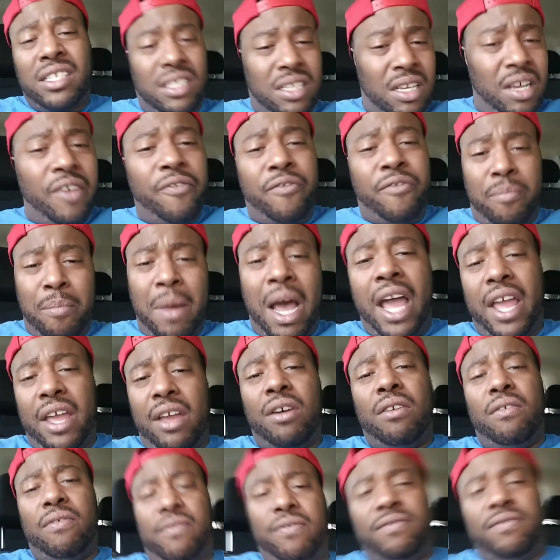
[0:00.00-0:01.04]
good for my
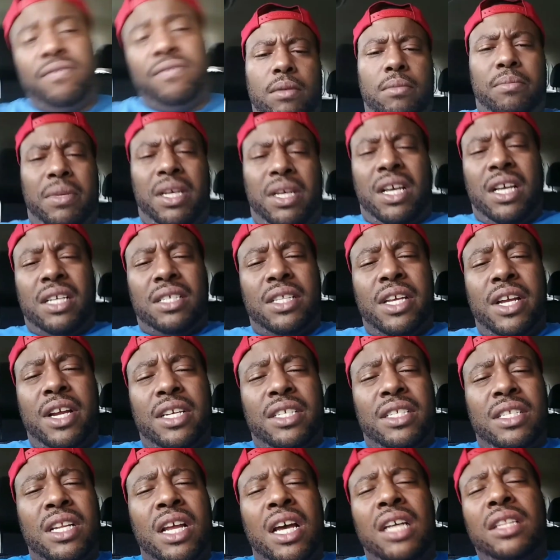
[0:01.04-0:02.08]
health because there is
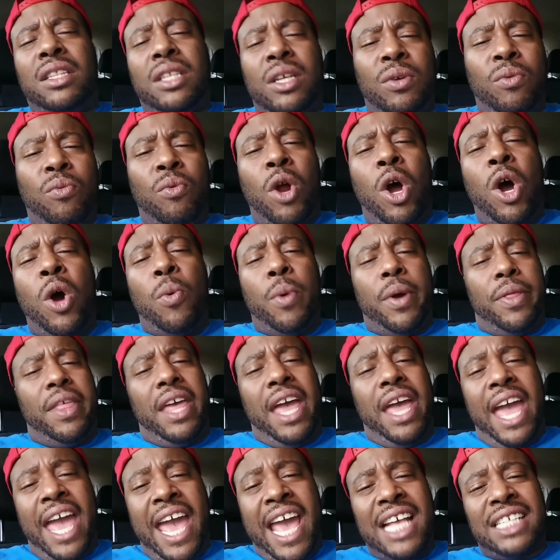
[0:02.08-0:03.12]
nothing wrong with
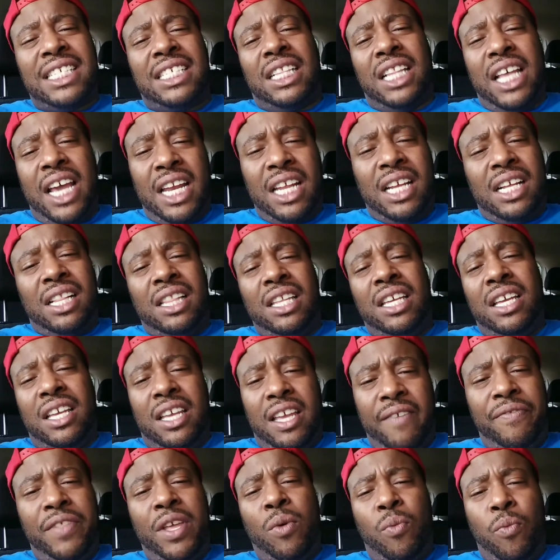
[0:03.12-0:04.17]
athletically
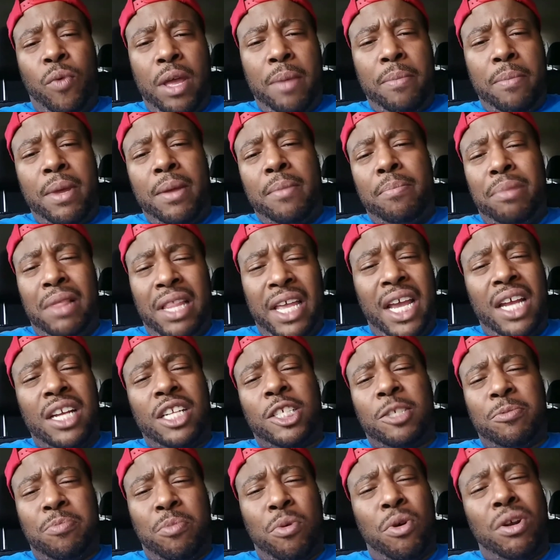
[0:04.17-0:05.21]
gifted women playing the
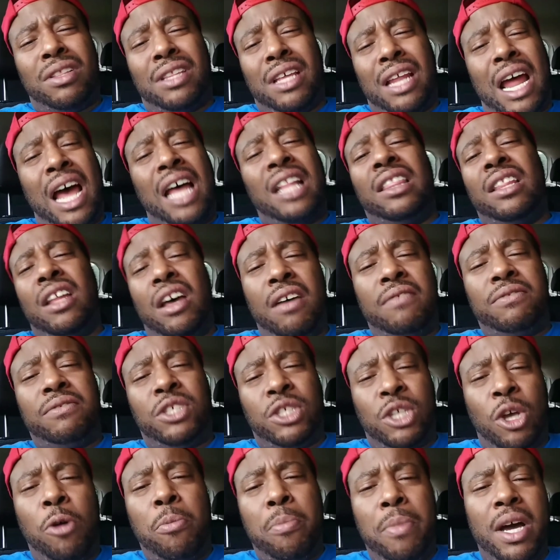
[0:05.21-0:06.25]
sport that I love
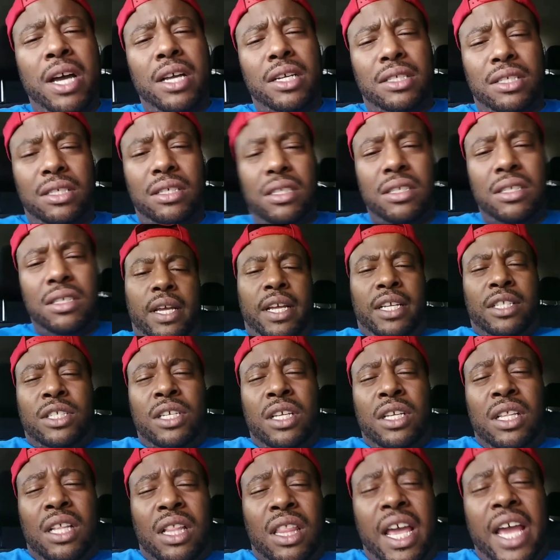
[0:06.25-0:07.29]
so much. To the
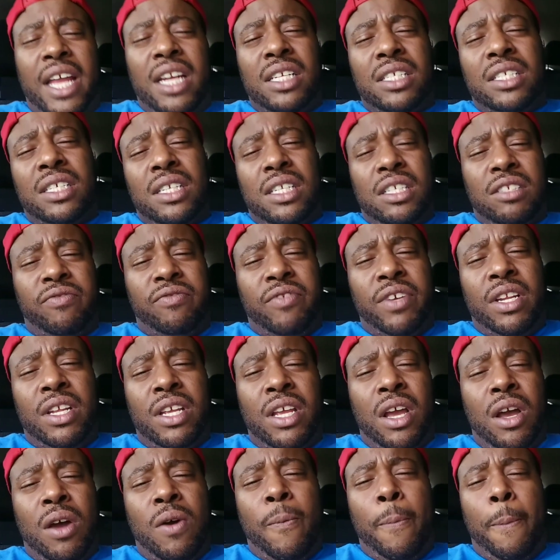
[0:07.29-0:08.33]
ladies in this
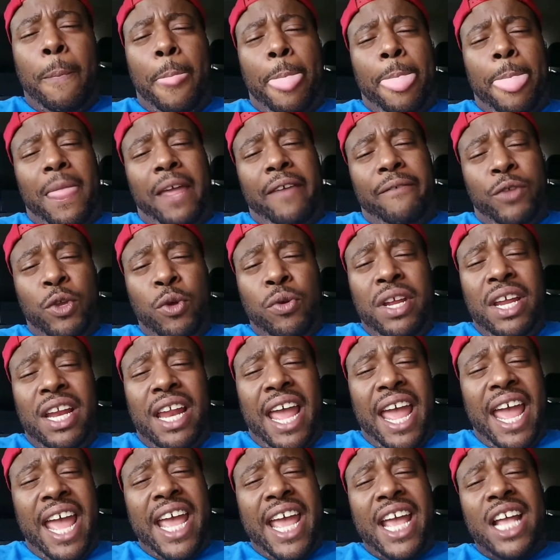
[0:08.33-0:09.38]
video, if you need a
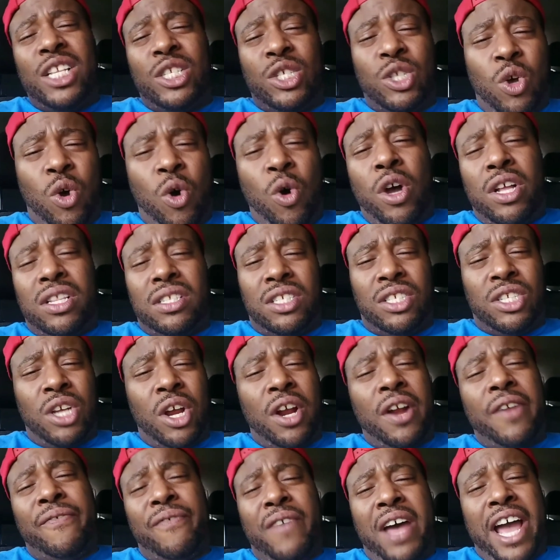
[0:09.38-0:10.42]
hands-on
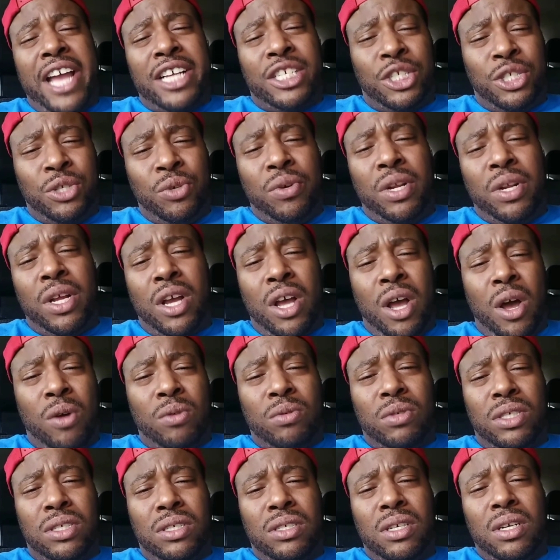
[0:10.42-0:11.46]
certified shooting
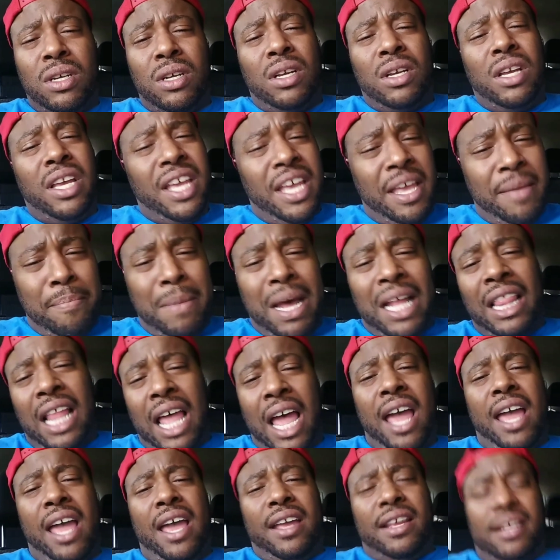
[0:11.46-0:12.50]
coach, hit my
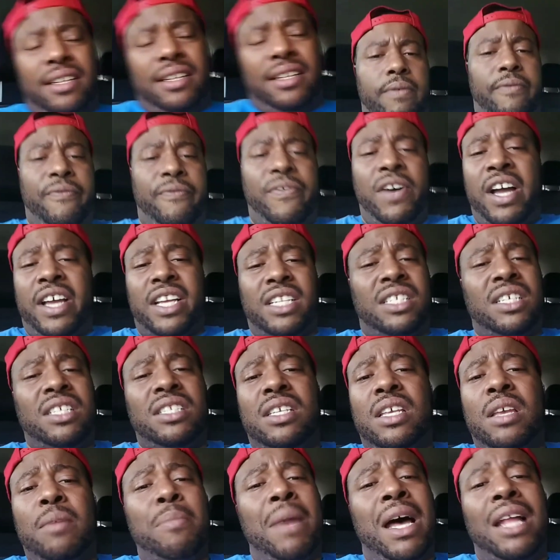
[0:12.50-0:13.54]
line. Fuck it, just hit
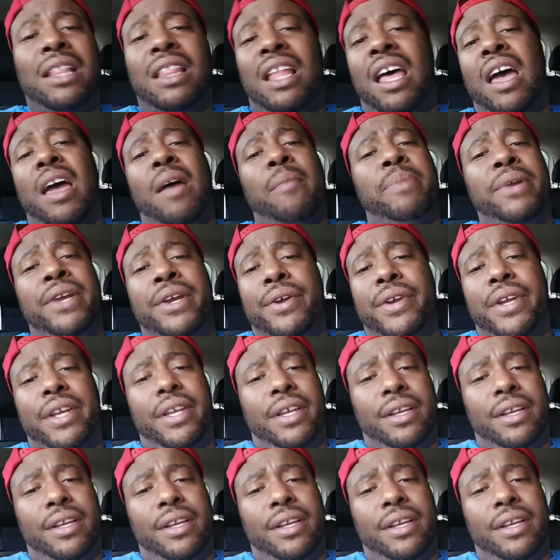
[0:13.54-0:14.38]
my line, period.